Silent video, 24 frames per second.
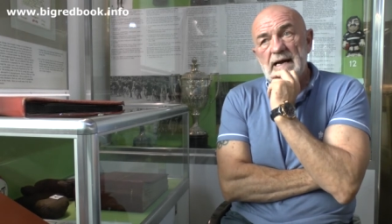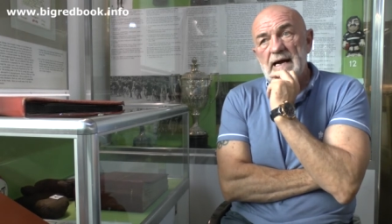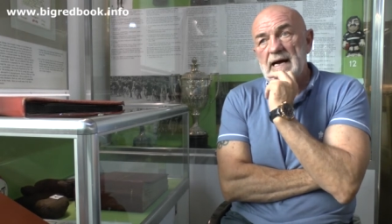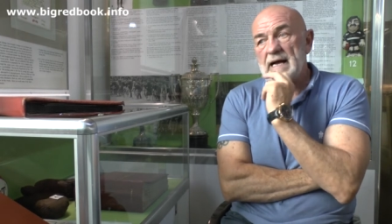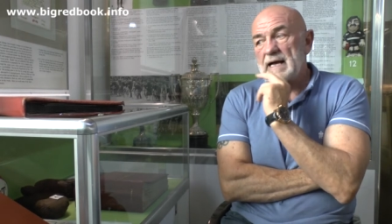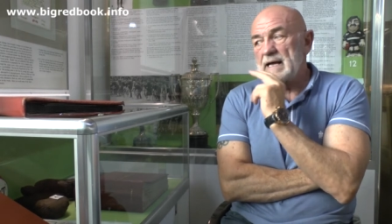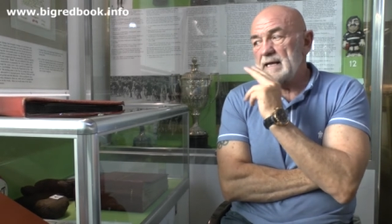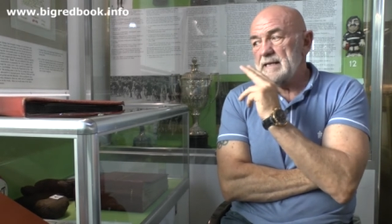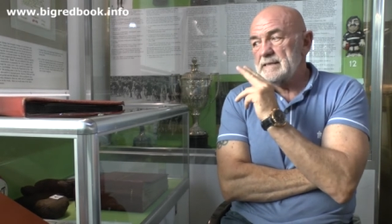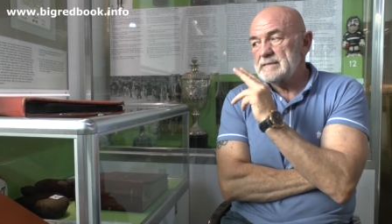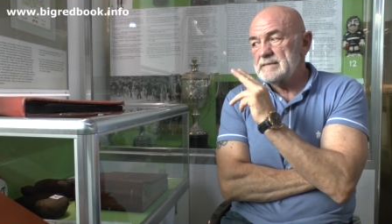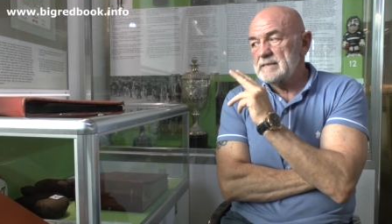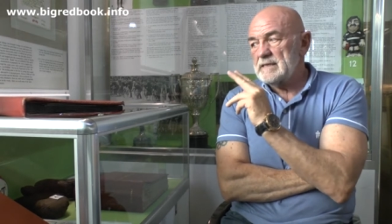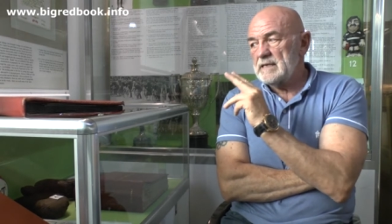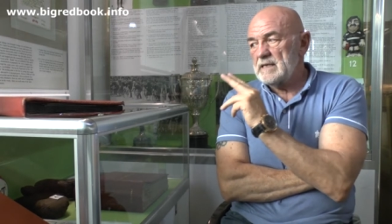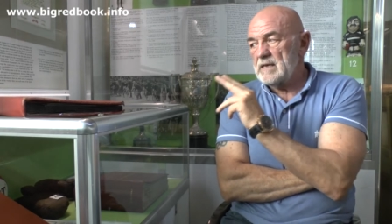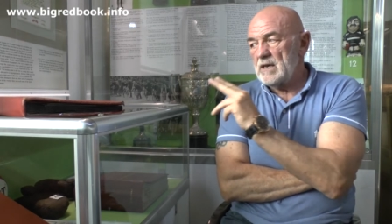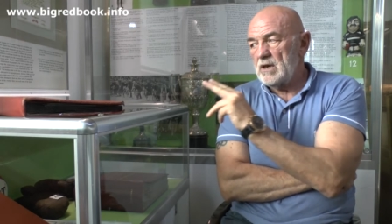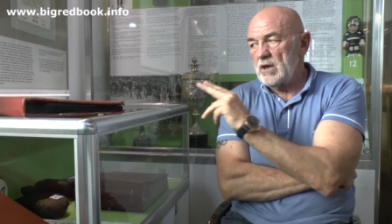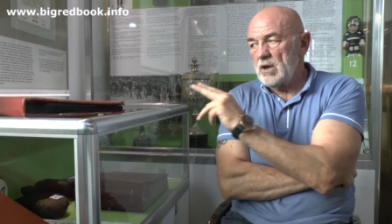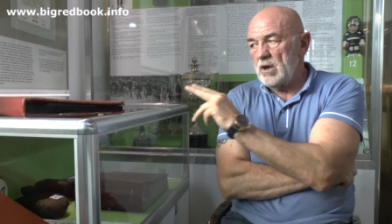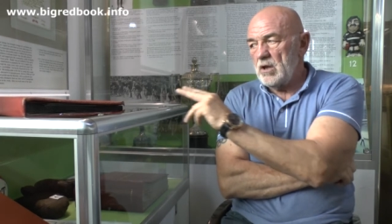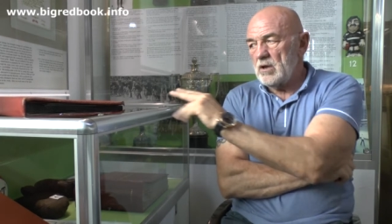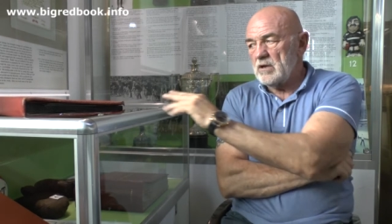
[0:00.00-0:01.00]
And a
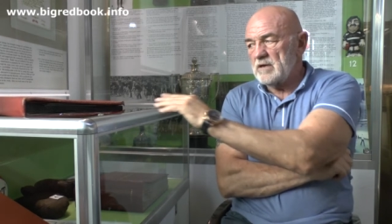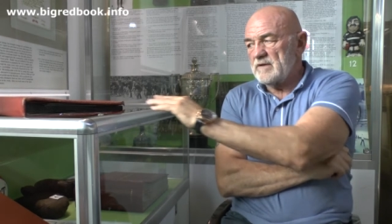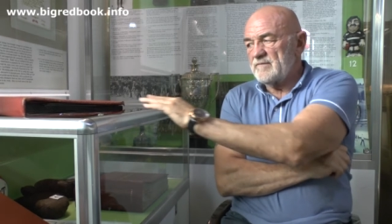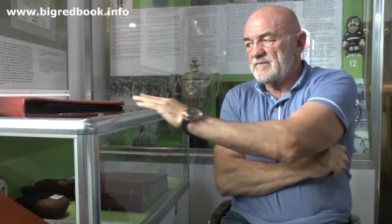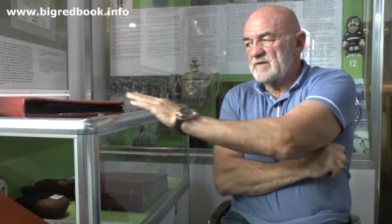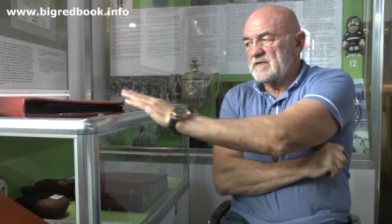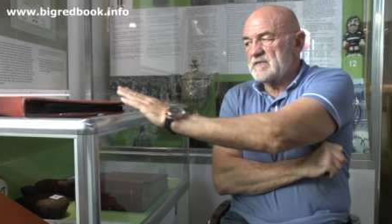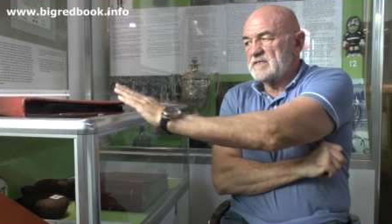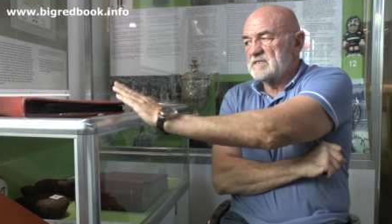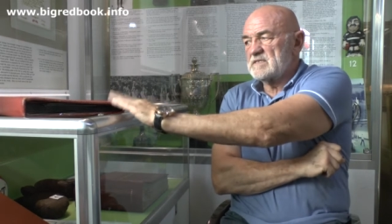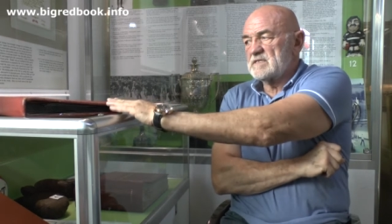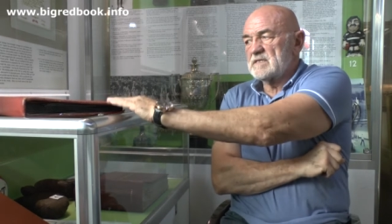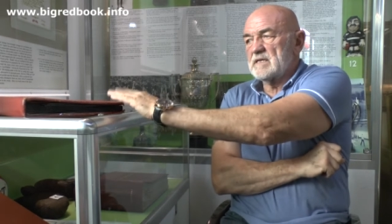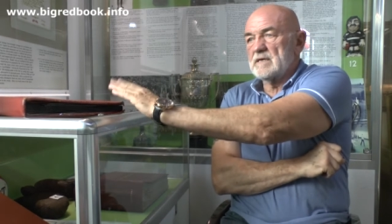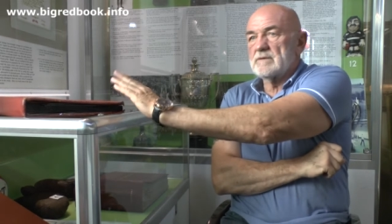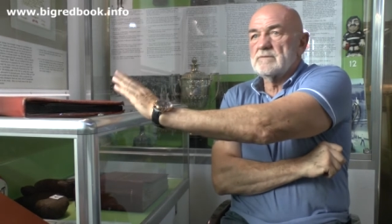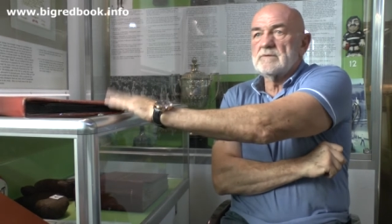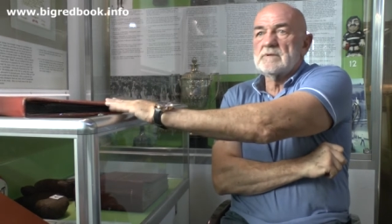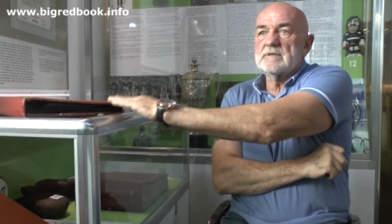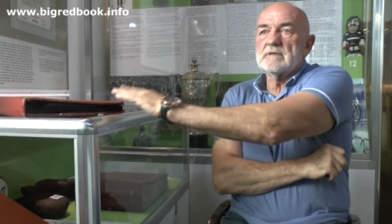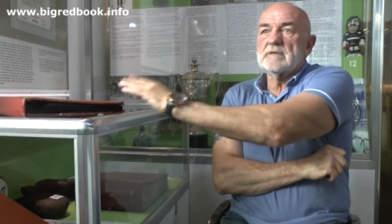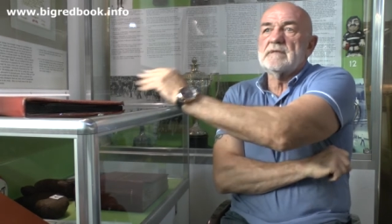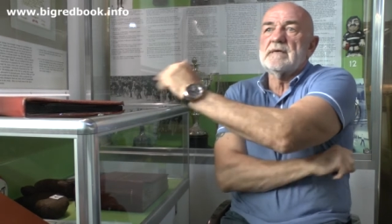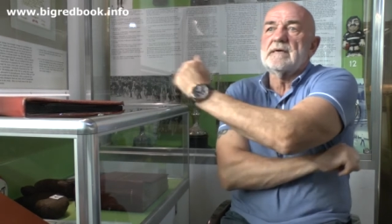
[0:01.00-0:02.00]
lot of it is
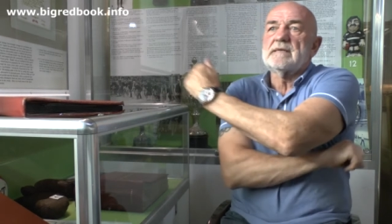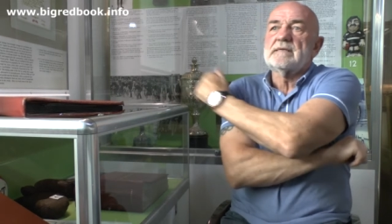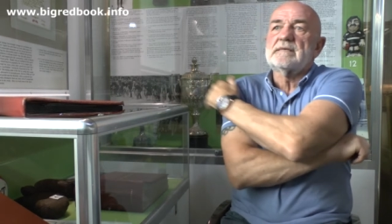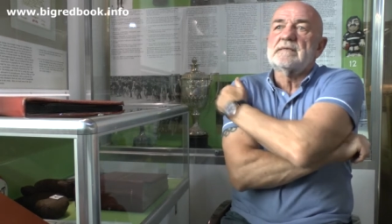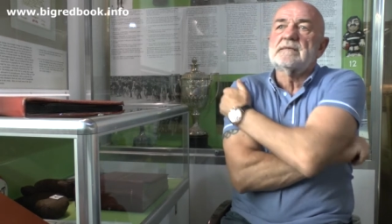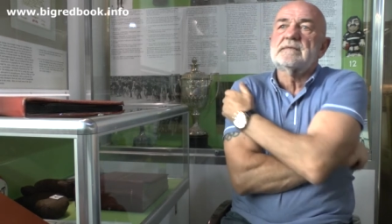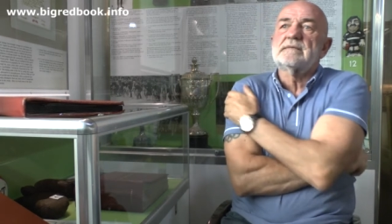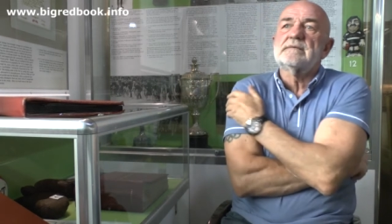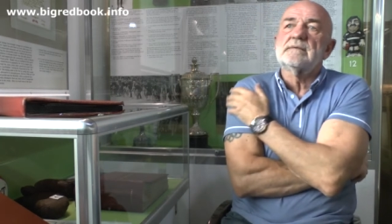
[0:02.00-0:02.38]
down to that,